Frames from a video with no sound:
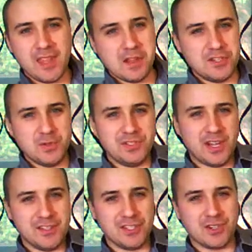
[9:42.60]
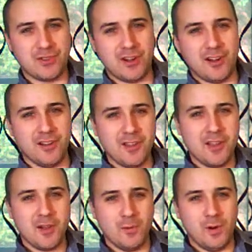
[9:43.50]
and you just do a dungeon crawl
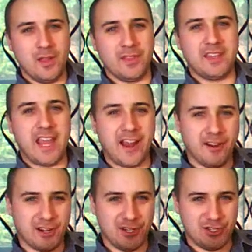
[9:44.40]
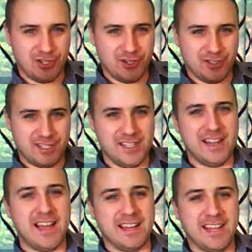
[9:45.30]
with caricatures,
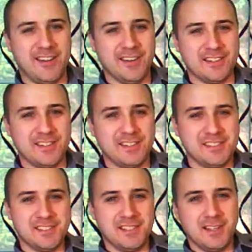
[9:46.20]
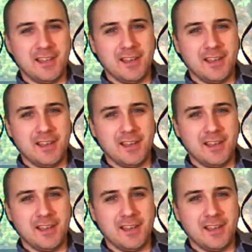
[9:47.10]
not characters.